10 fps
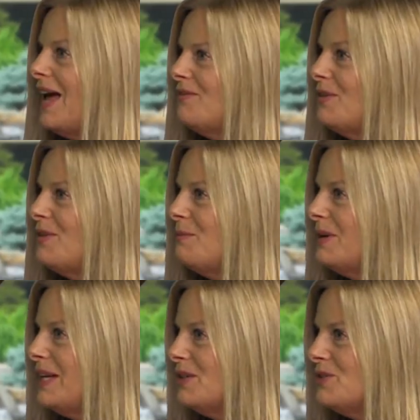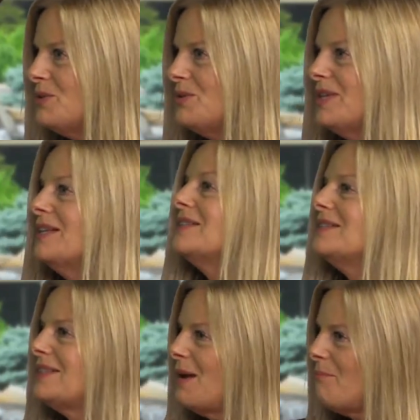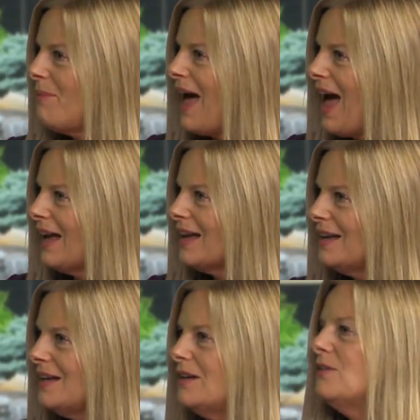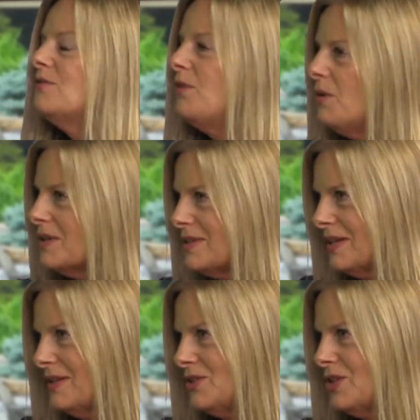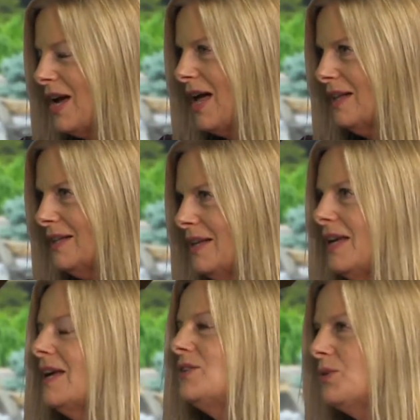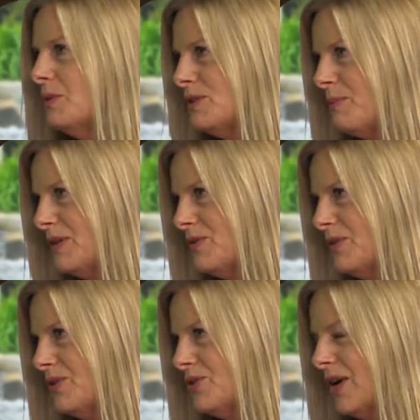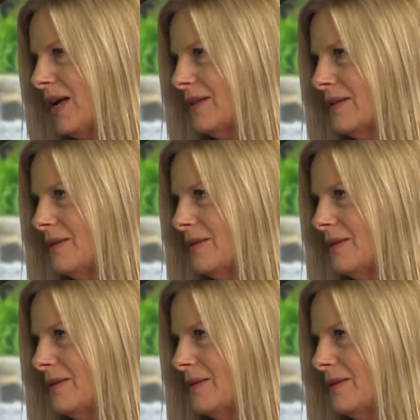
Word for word: have everybody, as you said, step back, focus on the child, and do what's best for the child?